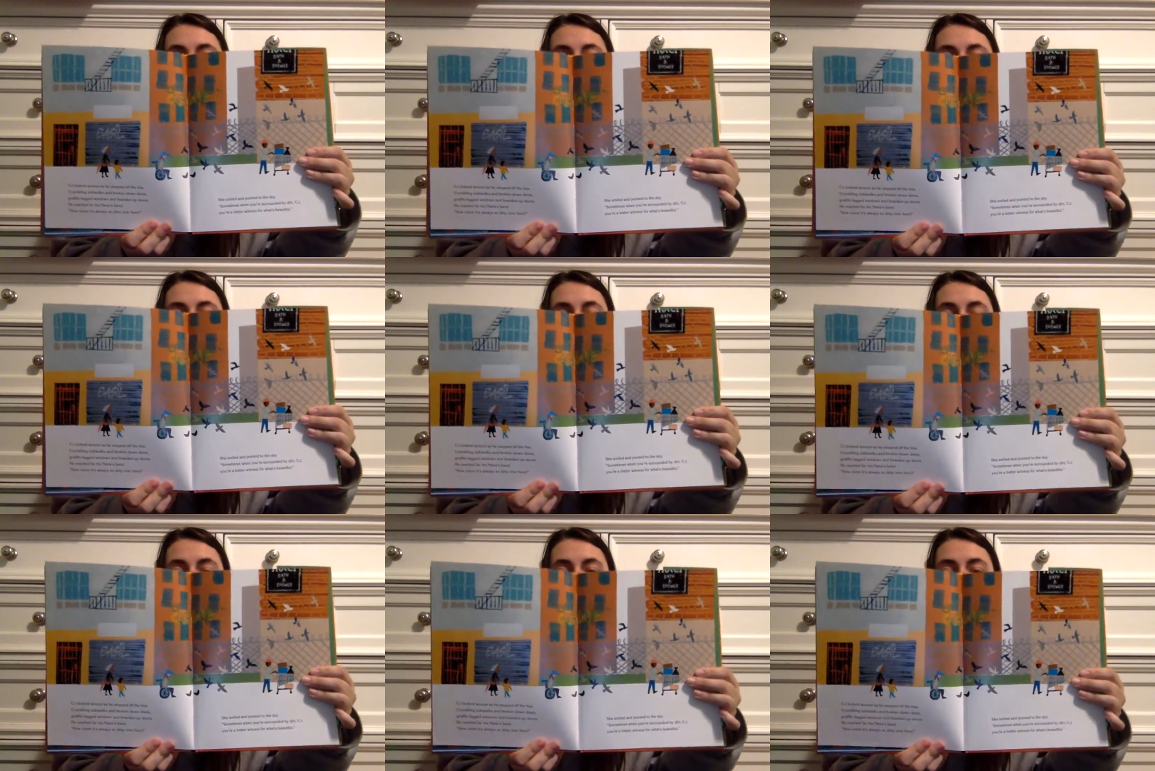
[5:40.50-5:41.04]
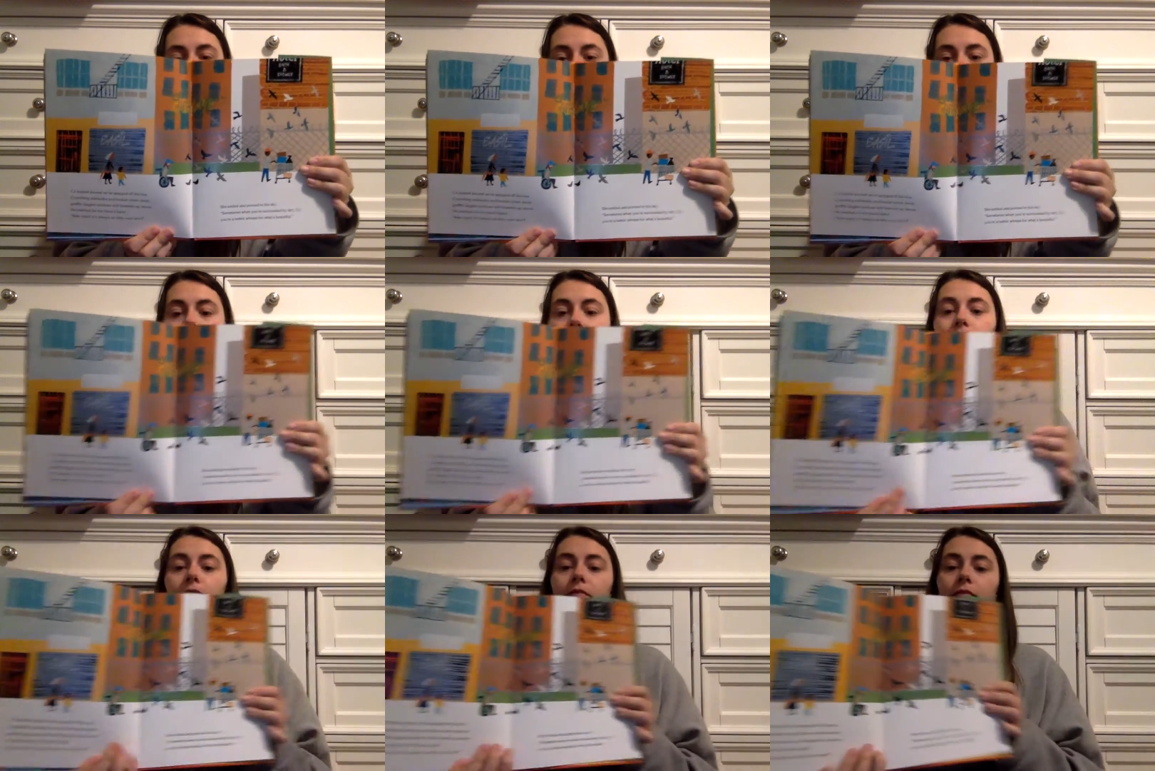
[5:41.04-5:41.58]

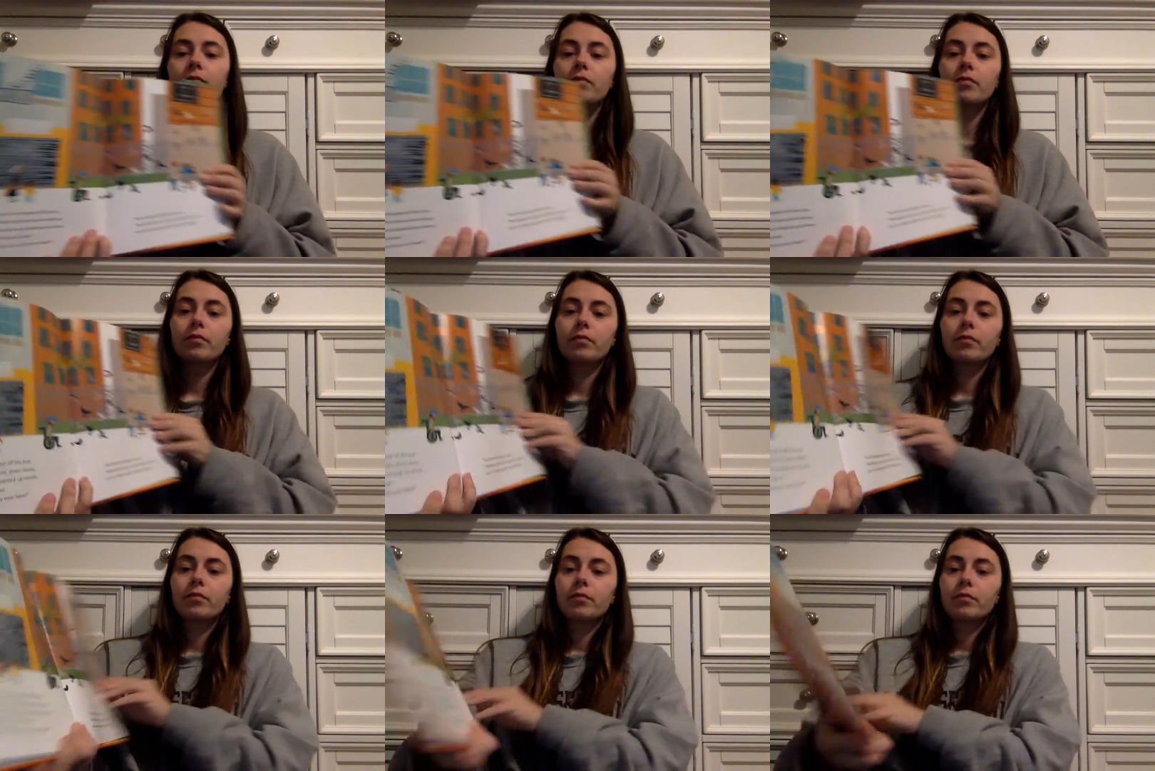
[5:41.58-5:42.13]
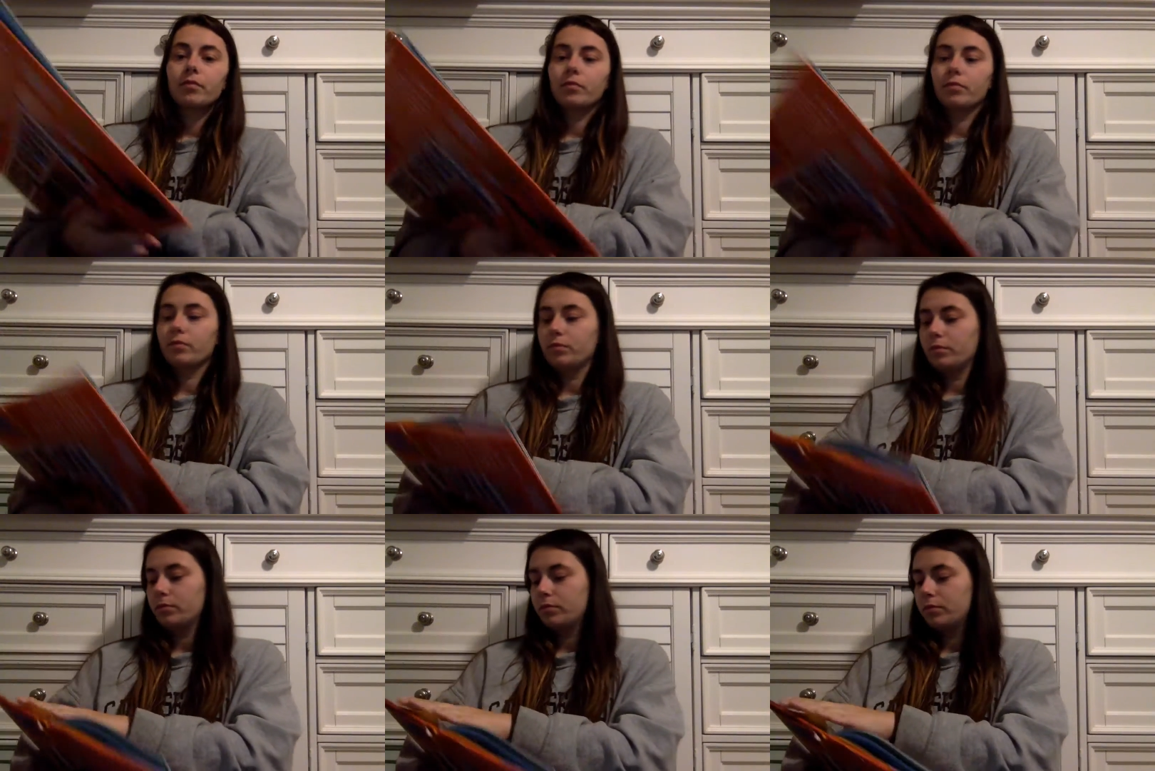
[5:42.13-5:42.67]

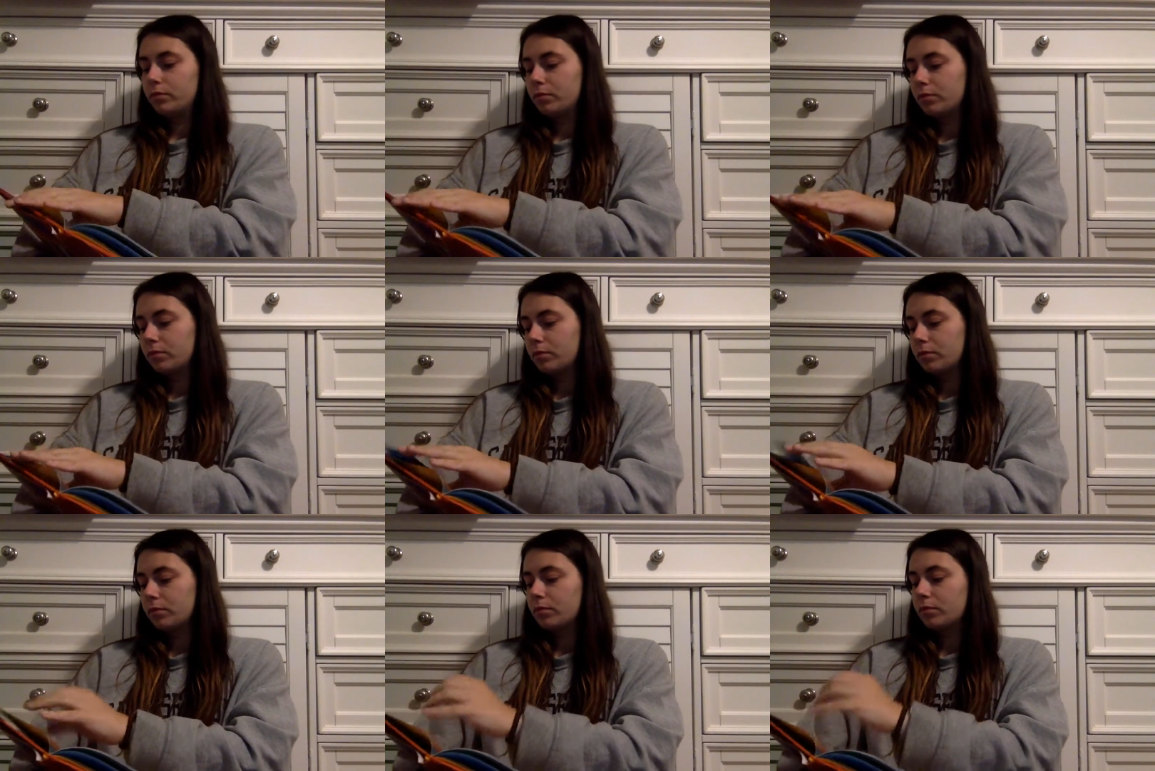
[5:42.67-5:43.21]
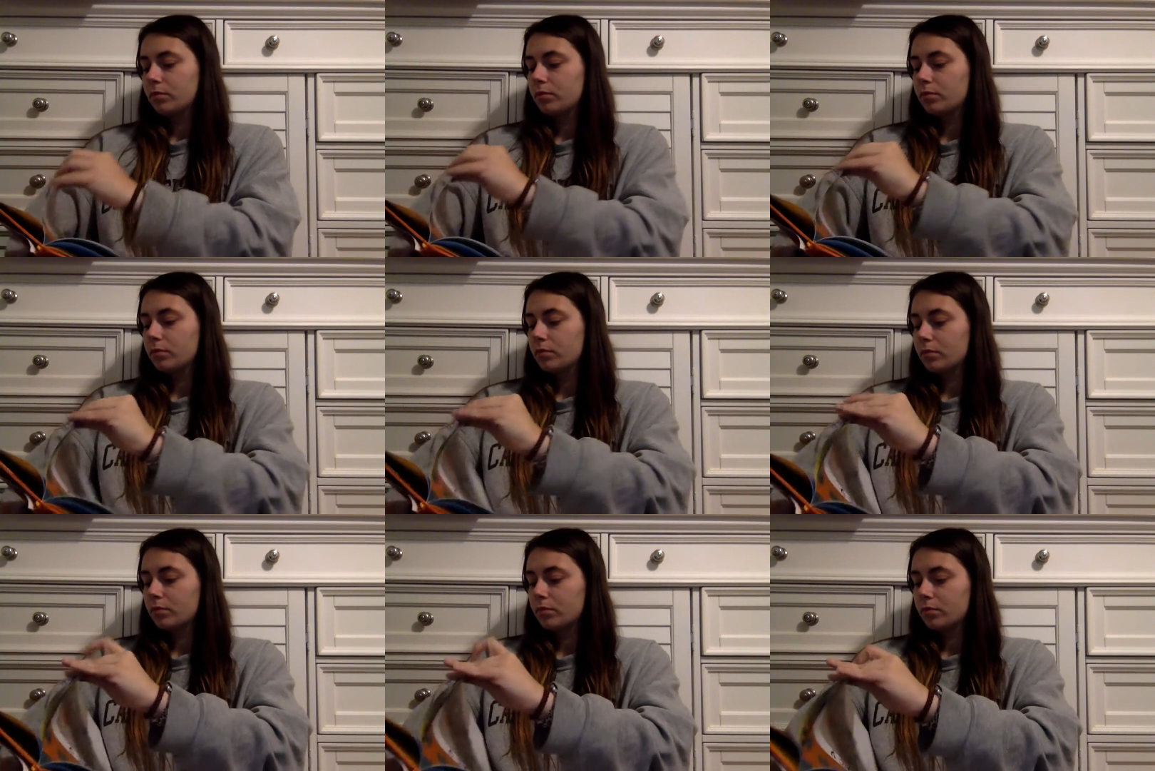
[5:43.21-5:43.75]

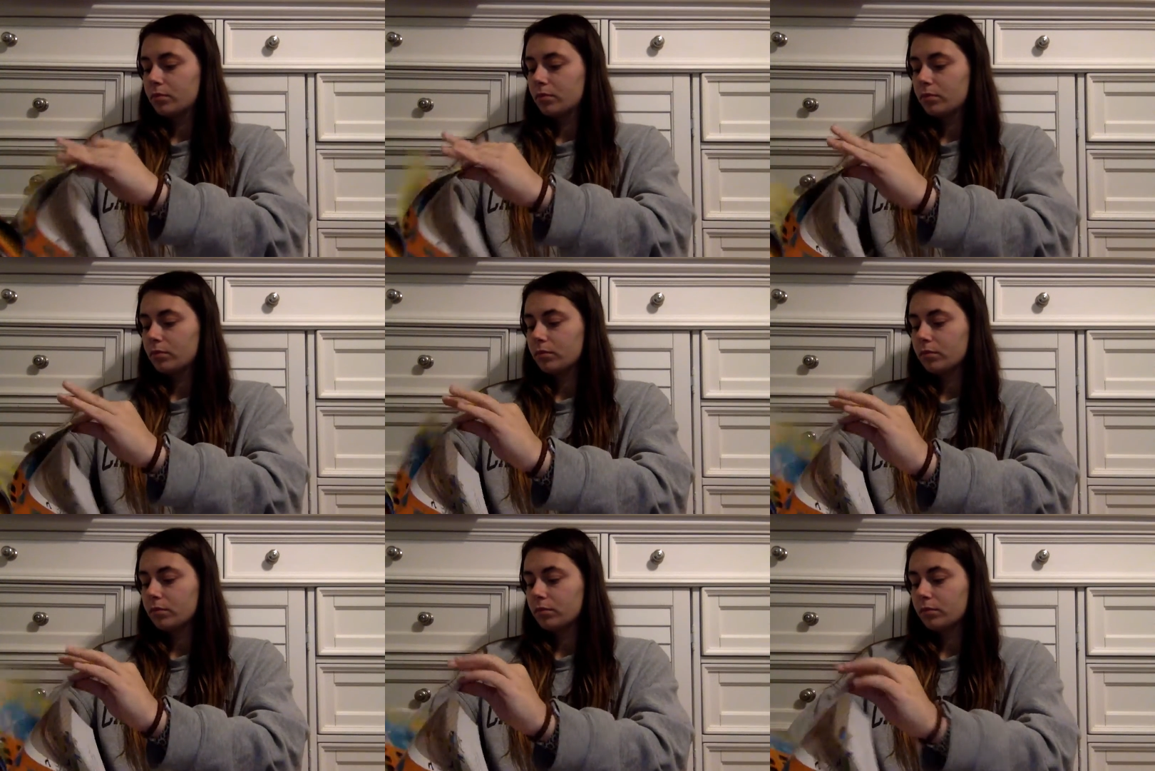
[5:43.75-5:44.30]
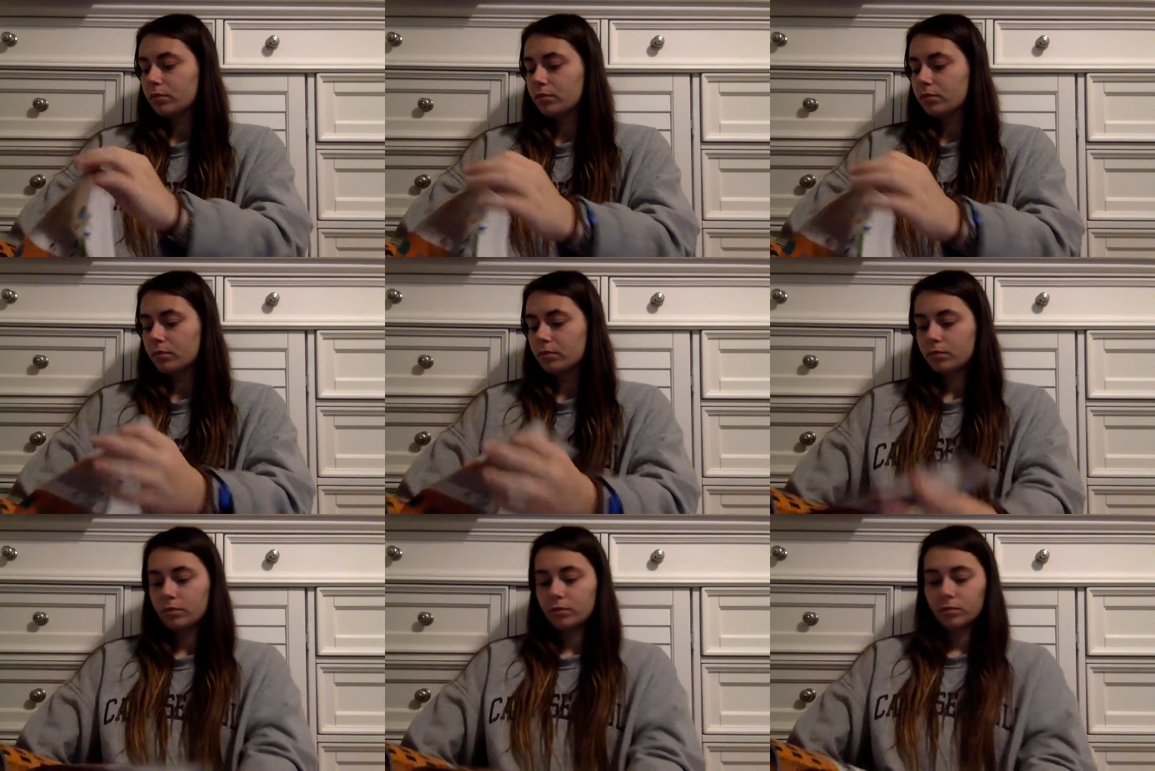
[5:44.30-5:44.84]

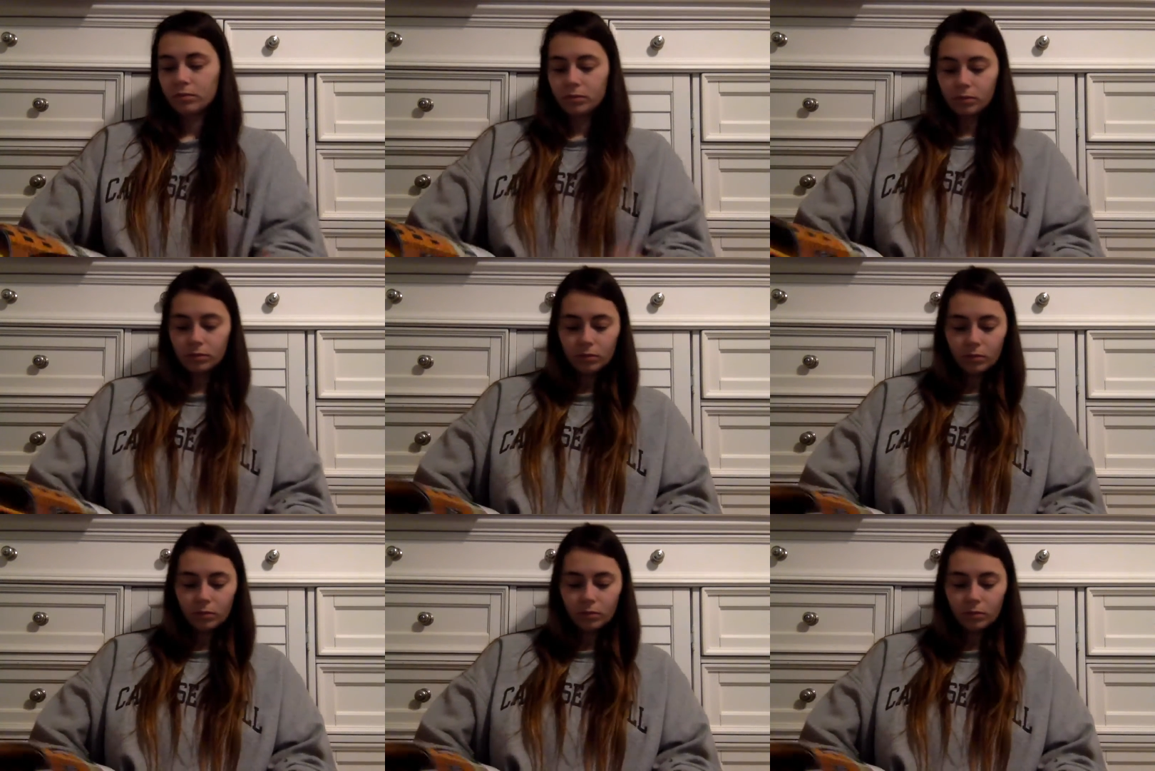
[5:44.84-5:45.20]
No one is speaking in this clip.